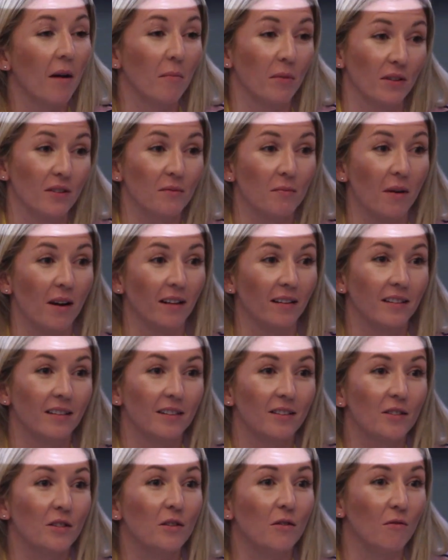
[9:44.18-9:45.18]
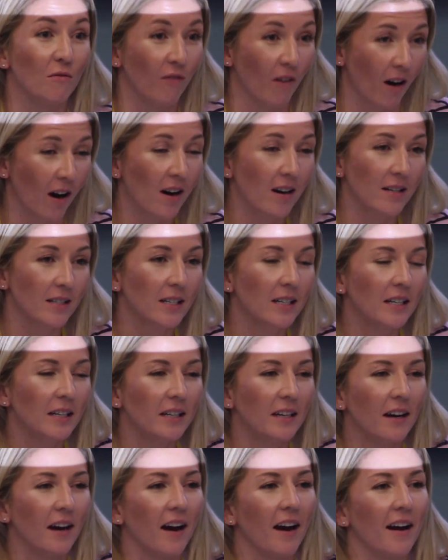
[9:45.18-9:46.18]
almost went too far.
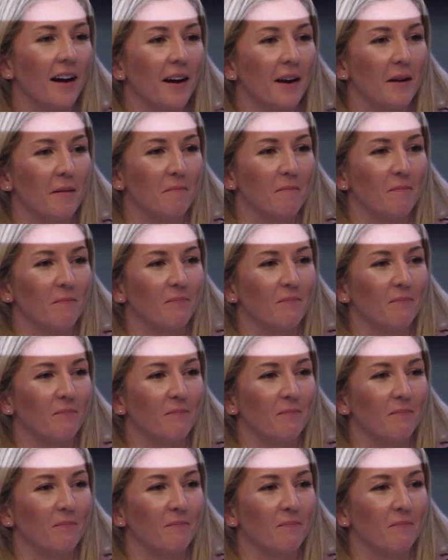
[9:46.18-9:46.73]
But